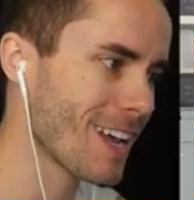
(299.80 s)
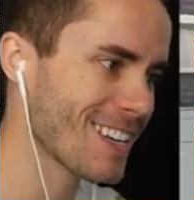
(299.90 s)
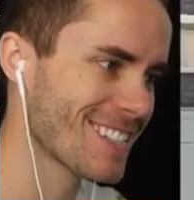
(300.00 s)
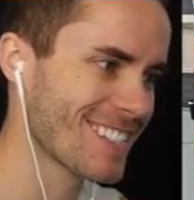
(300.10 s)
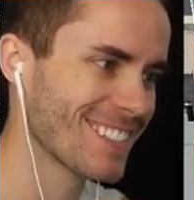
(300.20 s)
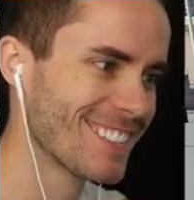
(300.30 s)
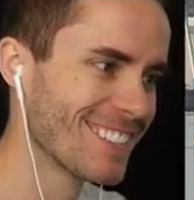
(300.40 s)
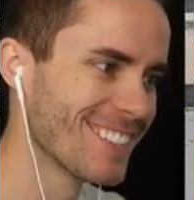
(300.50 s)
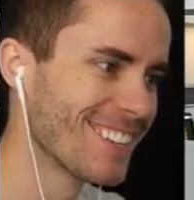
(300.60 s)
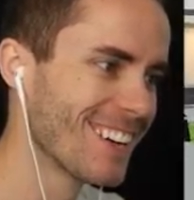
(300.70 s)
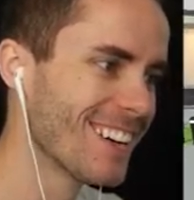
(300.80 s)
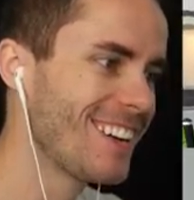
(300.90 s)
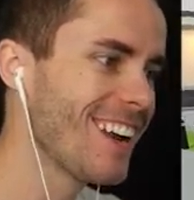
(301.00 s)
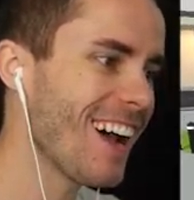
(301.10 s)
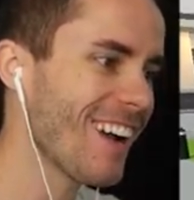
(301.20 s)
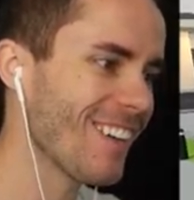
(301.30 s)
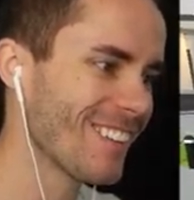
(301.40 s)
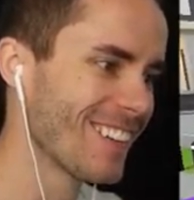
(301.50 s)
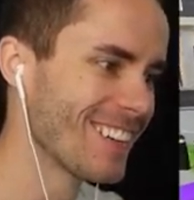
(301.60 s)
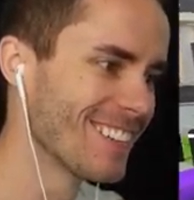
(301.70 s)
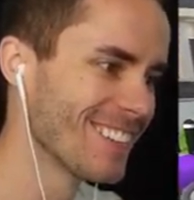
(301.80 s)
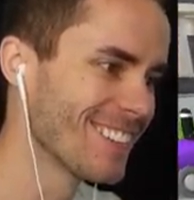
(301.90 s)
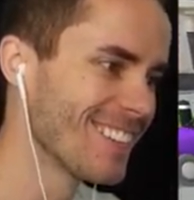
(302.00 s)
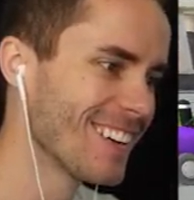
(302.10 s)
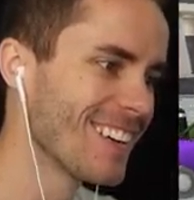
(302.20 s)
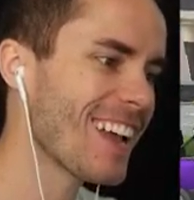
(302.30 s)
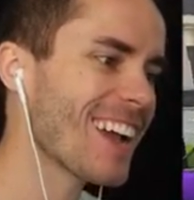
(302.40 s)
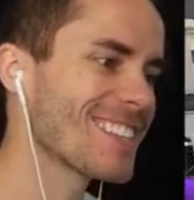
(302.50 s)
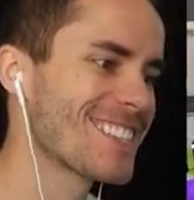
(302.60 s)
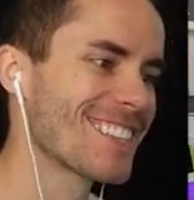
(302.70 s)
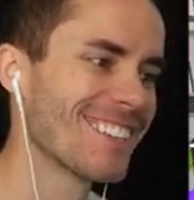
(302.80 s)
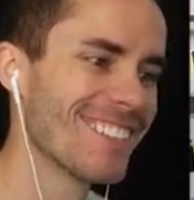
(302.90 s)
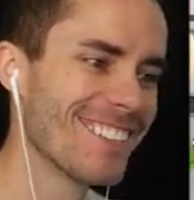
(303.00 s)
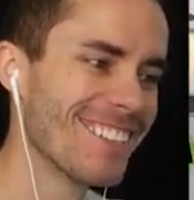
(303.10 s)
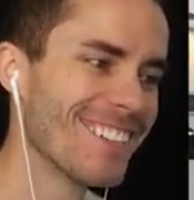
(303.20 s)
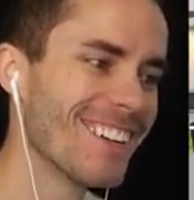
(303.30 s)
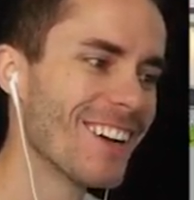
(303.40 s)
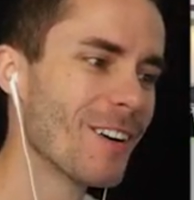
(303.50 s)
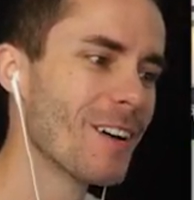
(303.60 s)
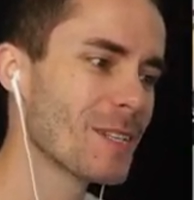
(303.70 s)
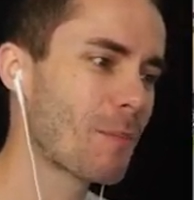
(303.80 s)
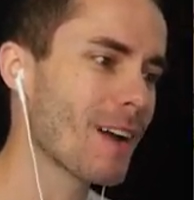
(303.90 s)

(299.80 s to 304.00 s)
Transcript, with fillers: missed. No. Yes. We just